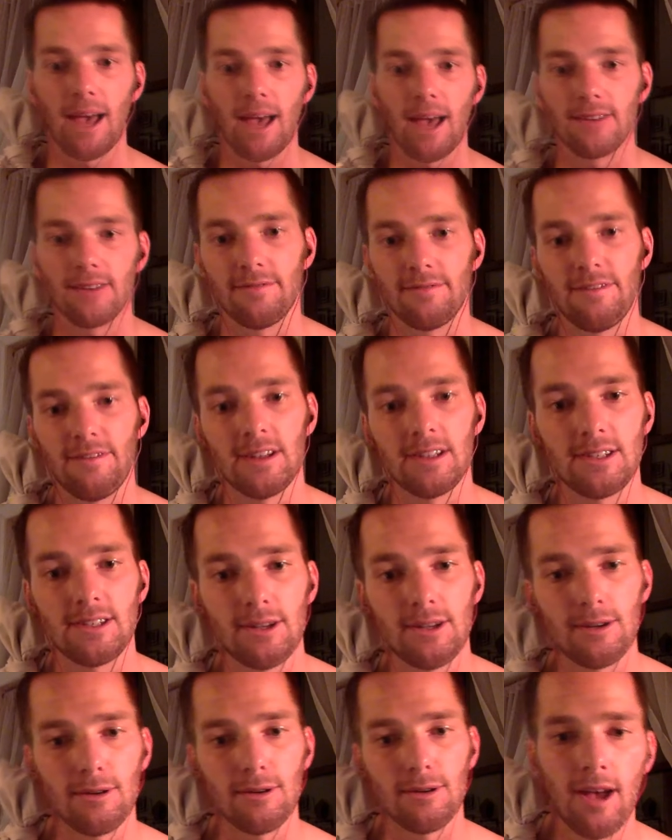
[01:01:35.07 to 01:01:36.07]
at Nerd Fitness
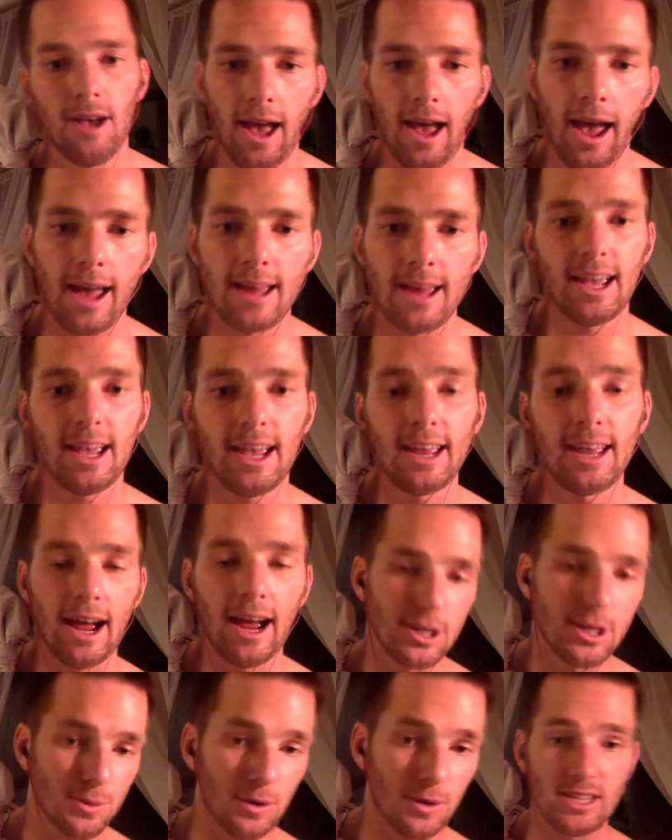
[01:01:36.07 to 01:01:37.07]
too. And Kate, I
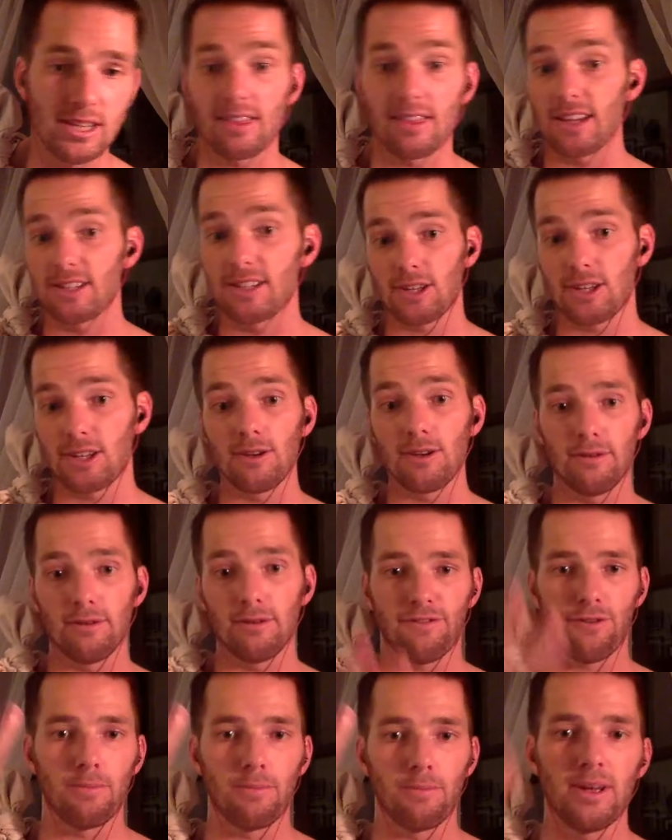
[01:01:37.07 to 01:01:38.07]
just want to say thanks to you
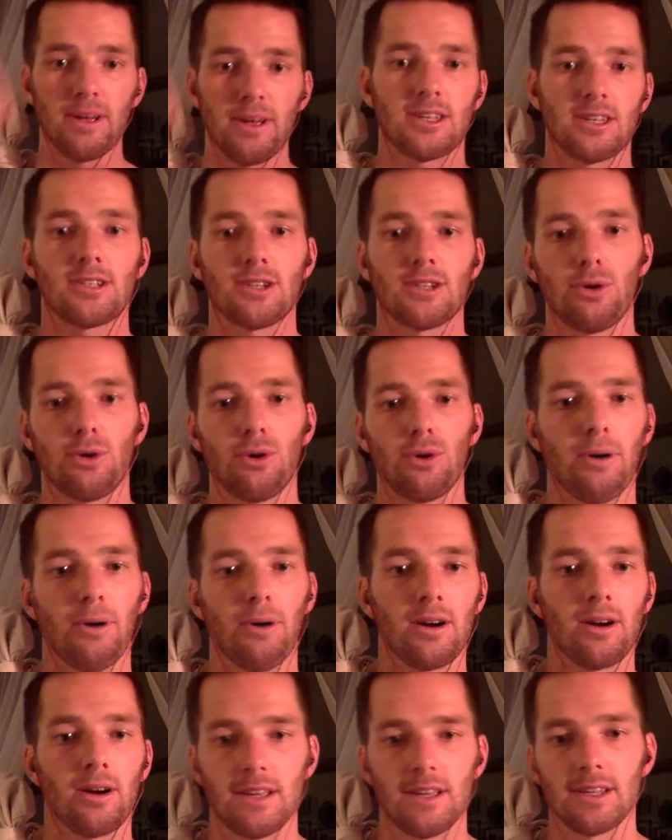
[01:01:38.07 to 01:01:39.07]
for being such a cool
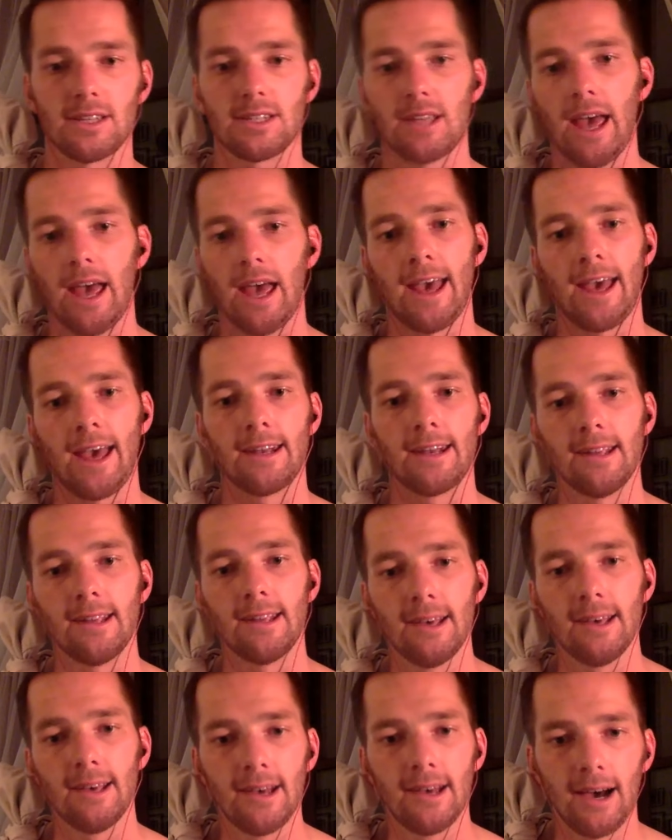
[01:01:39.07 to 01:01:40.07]
part of this and
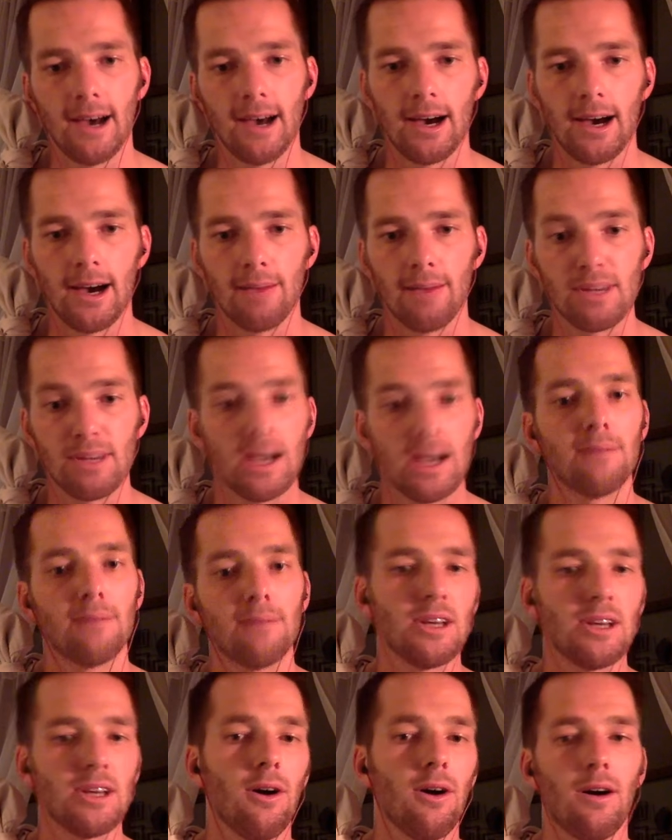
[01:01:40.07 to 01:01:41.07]

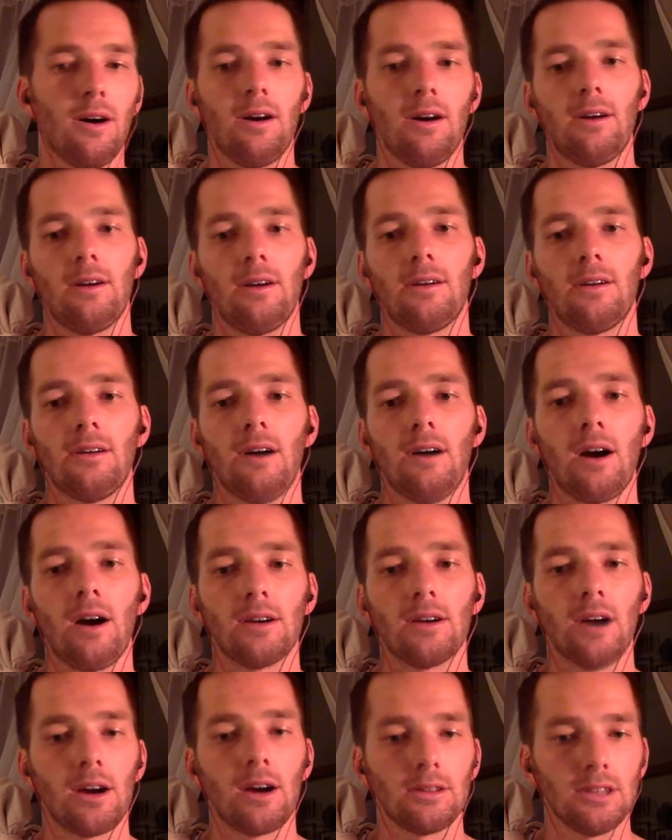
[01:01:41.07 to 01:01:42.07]
becoming our
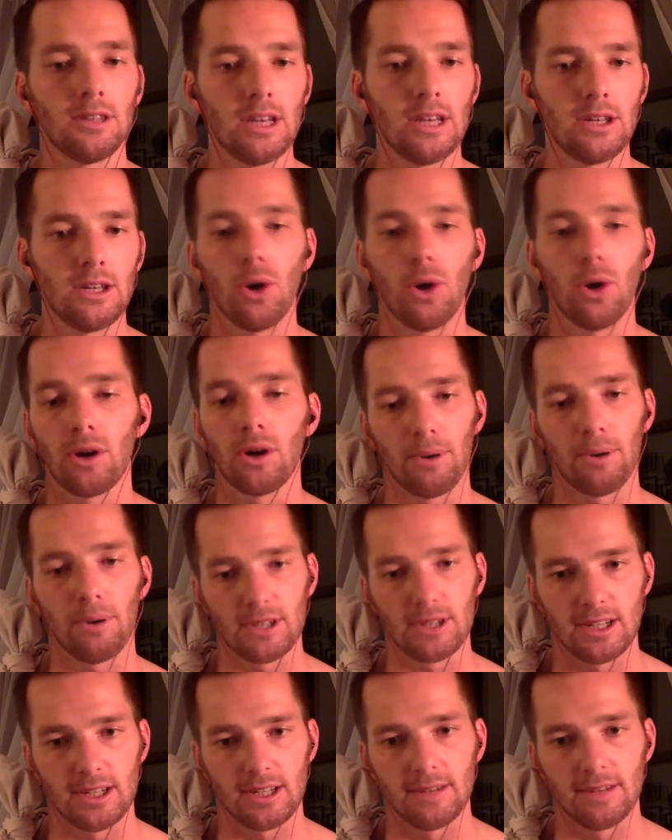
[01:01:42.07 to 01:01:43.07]
lead yoga
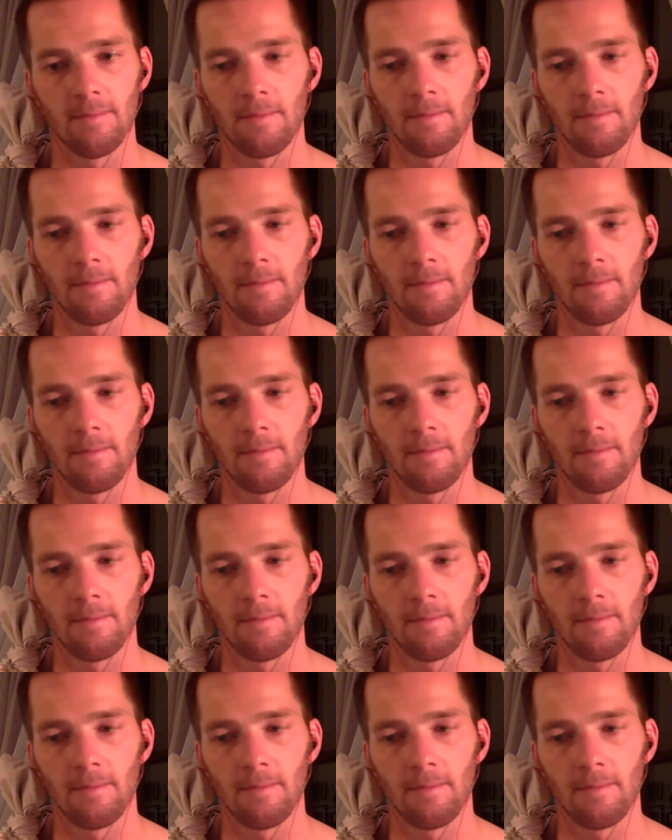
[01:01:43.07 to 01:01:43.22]
person